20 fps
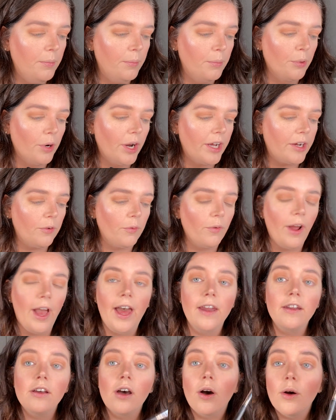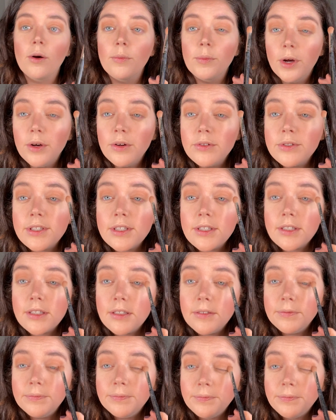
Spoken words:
brick red almost.